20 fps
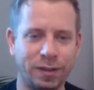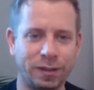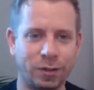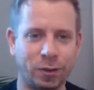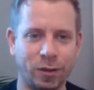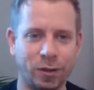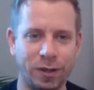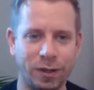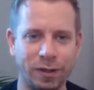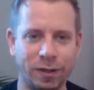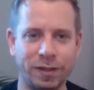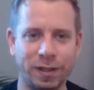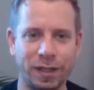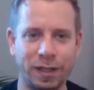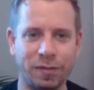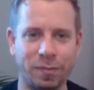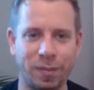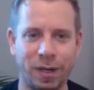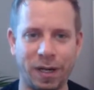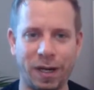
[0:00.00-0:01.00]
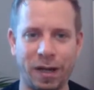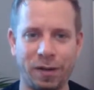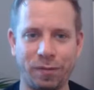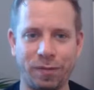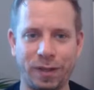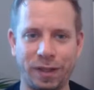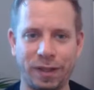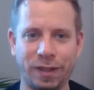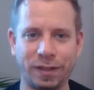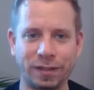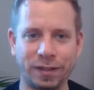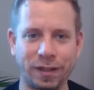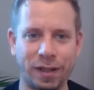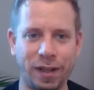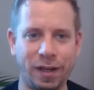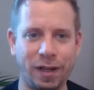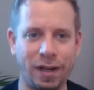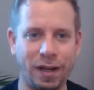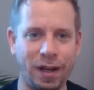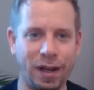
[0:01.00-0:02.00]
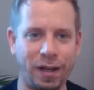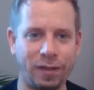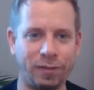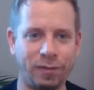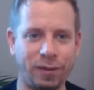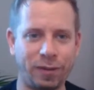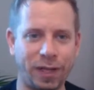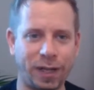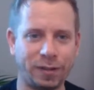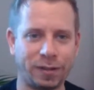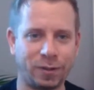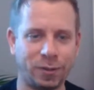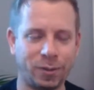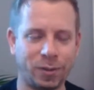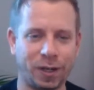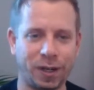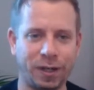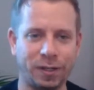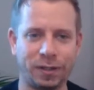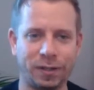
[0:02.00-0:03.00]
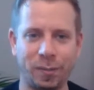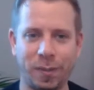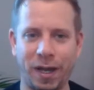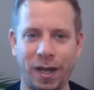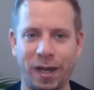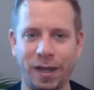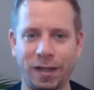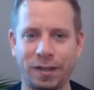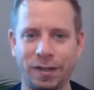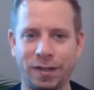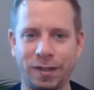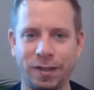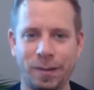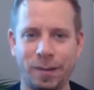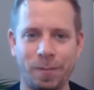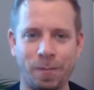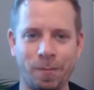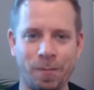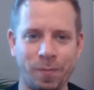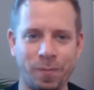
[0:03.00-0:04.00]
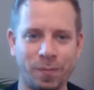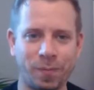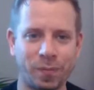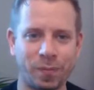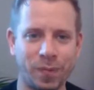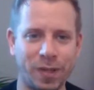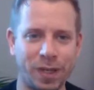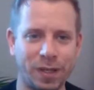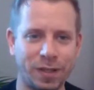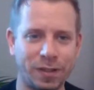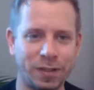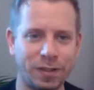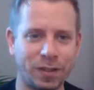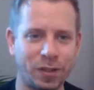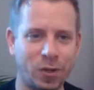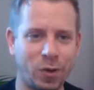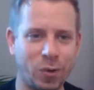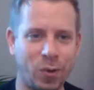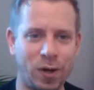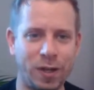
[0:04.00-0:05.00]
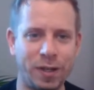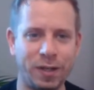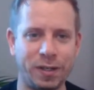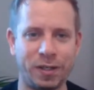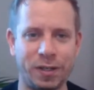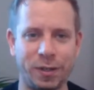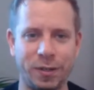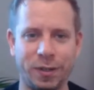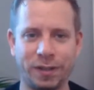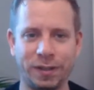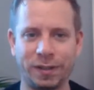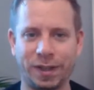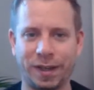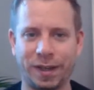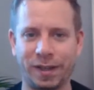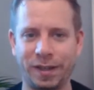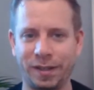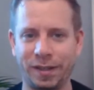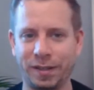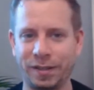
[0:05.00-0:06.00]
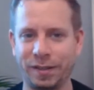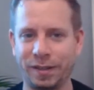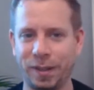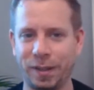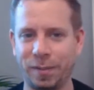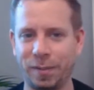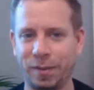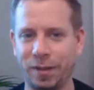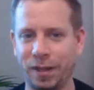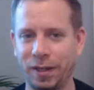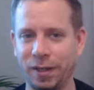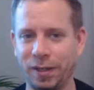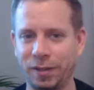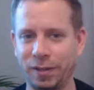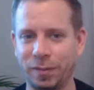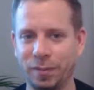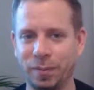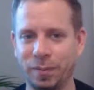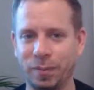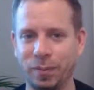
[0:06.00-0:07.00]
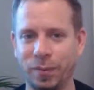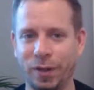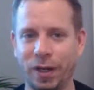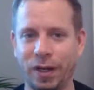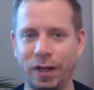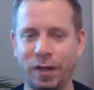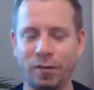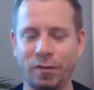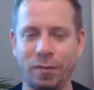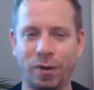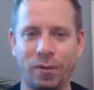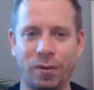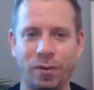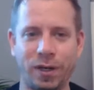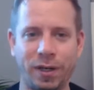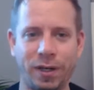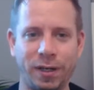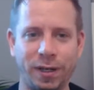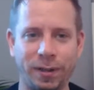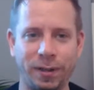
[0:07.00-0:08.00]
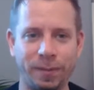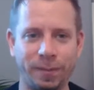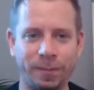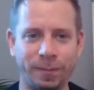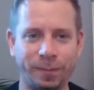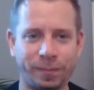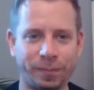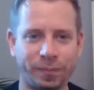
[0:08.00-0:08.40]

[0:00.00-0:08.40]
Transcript: Sorry, as I lift my left knee, it's slightly less organized. And my head doesn't quite do exactly the same thing as when I lift my right knee.